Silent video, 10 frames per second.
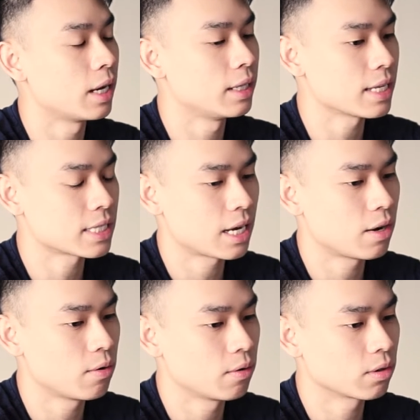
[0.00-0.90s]
And that's
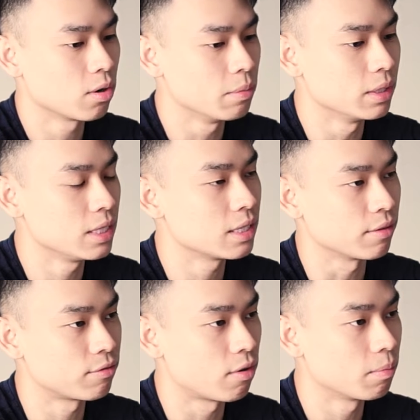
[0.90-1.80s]
how communities are
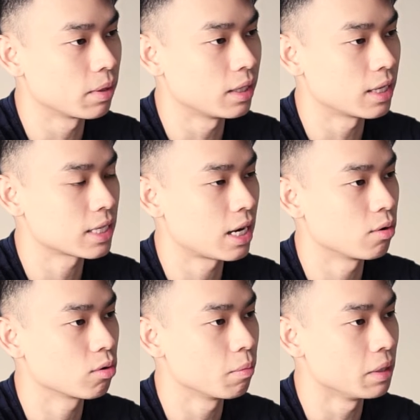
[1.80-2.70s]
formed, and that's how
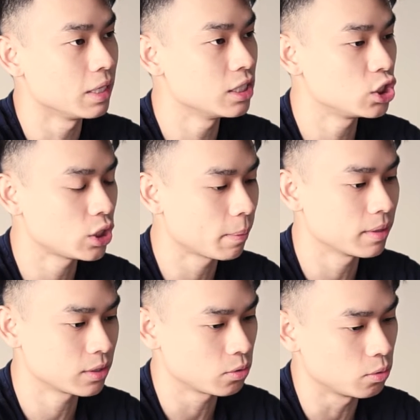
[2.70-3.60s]
communities shaped
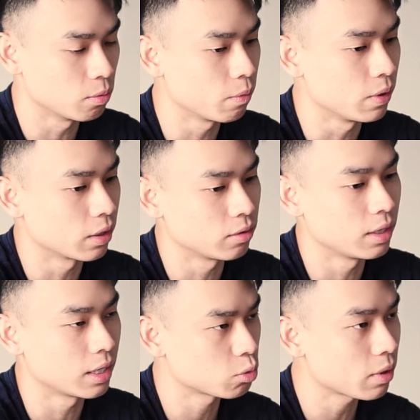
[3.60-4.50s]
us to what we are today.
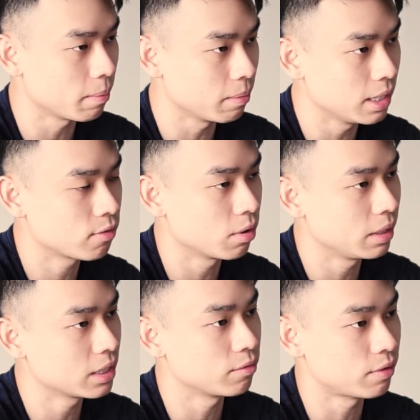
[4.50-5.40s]
That's why I believe
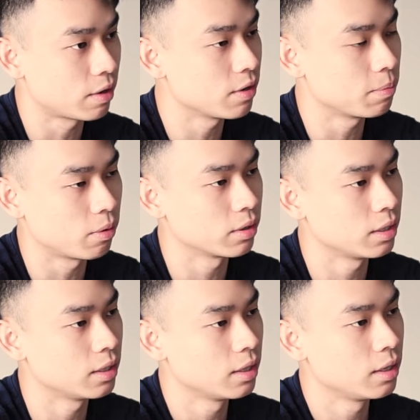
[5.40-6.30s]
communities are very
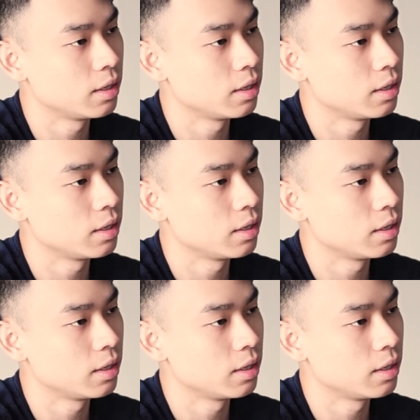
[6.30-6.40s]
important.